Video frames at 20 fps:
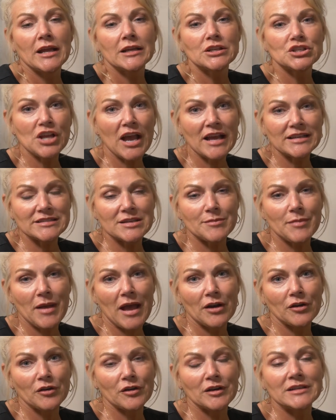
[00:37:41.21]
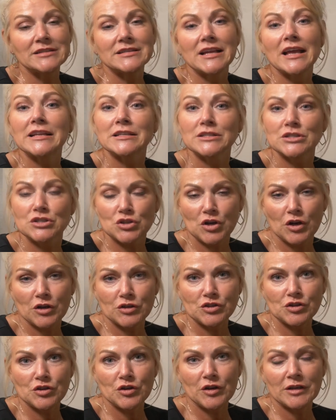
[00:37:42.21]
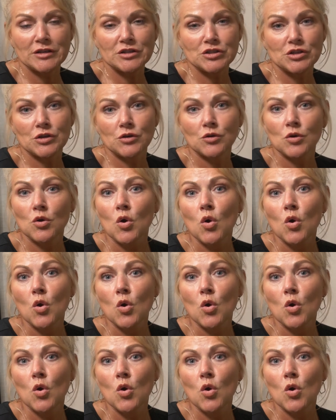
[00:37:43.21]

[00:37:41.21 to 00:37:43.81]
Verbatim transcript: chassis batteries and start your engine.